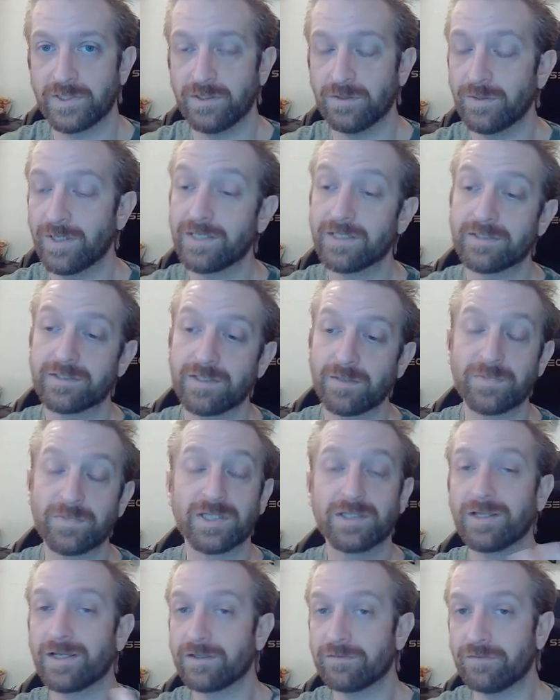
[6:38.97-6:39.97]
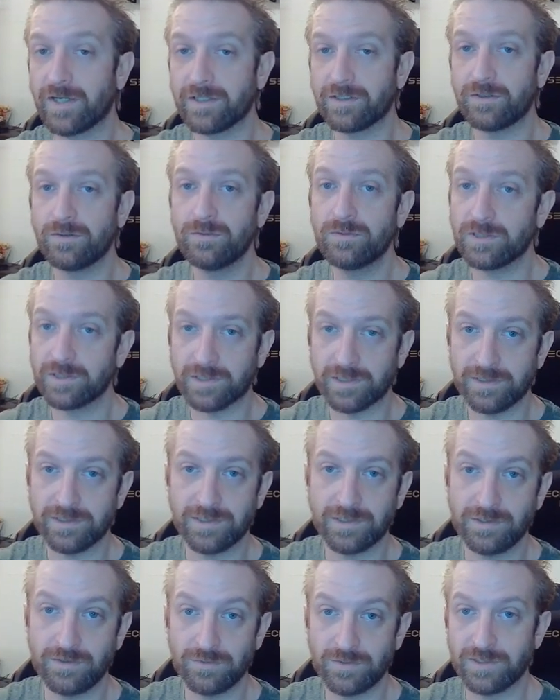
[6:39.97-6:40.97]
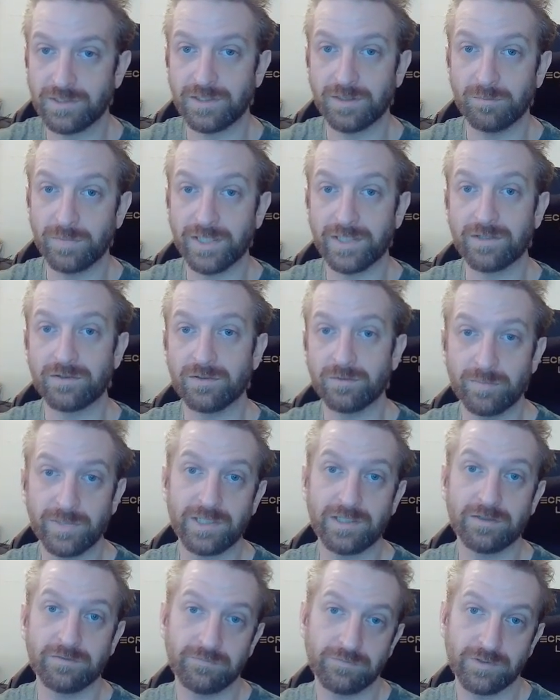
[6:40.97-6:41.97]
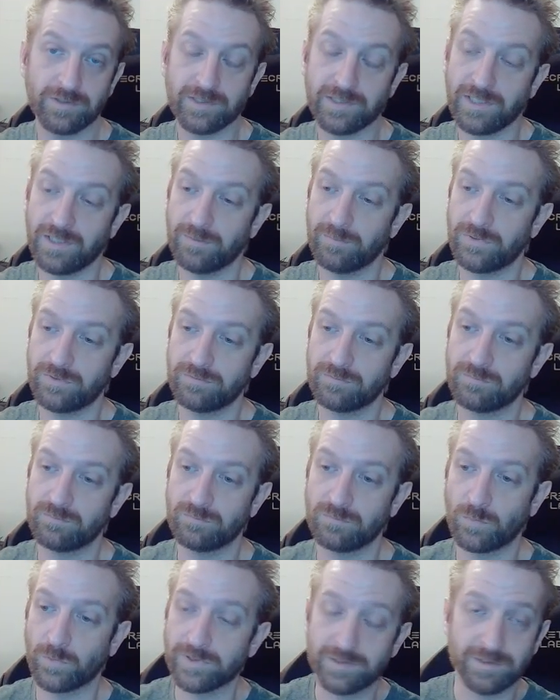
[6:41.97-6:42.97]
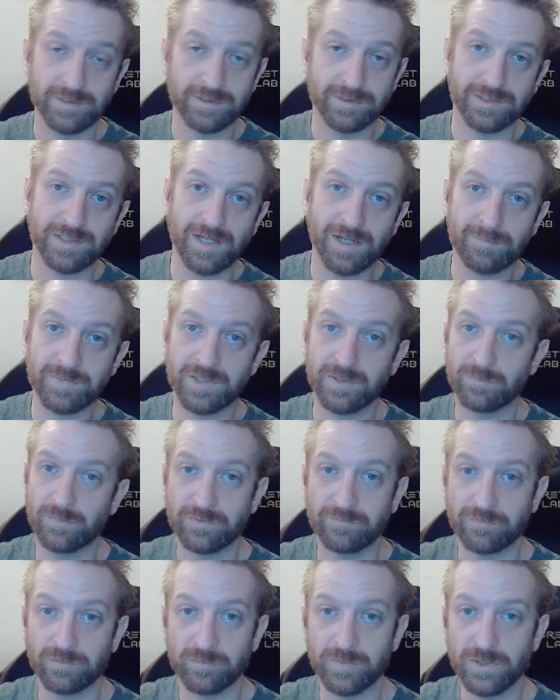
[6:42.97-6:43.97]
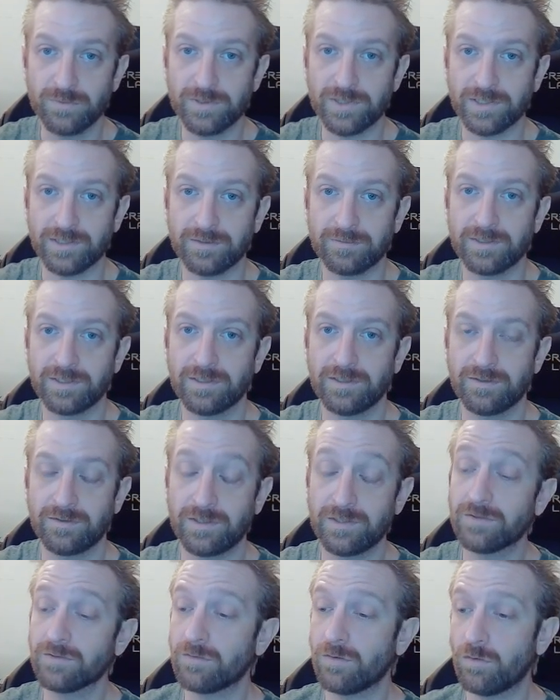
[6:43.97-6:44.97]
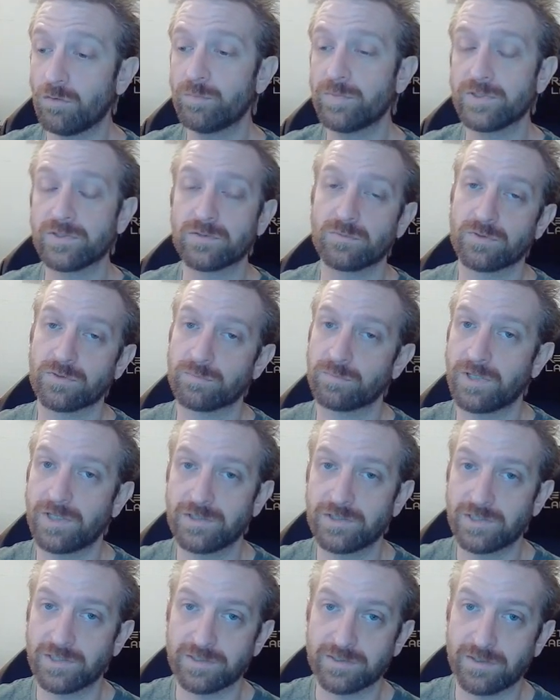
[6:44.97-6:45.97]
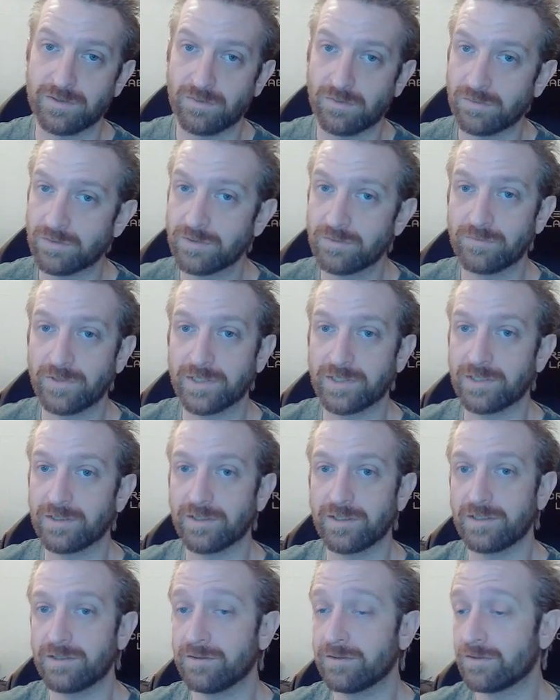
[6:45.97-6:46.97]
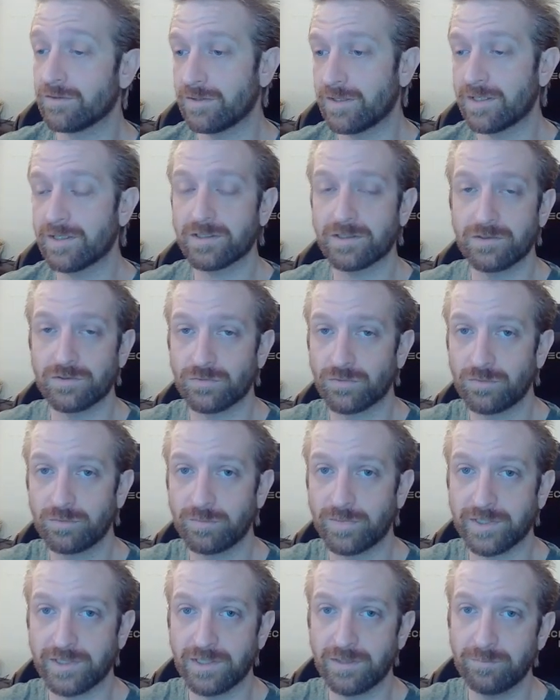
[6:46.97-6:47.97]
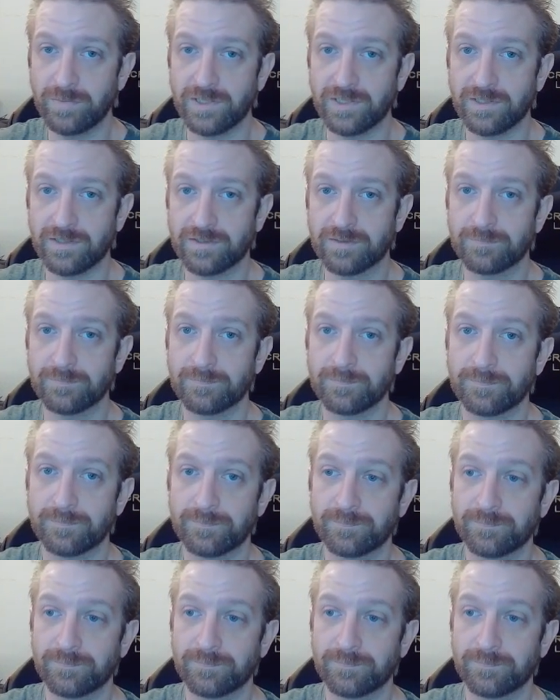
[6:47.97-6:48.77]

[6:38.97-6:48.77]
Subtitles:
You know, as something like Vicuna continues to get better and better, for example, what's to stop someone from using it? These are open source projects that aren't regulated and they're not controlled by companies.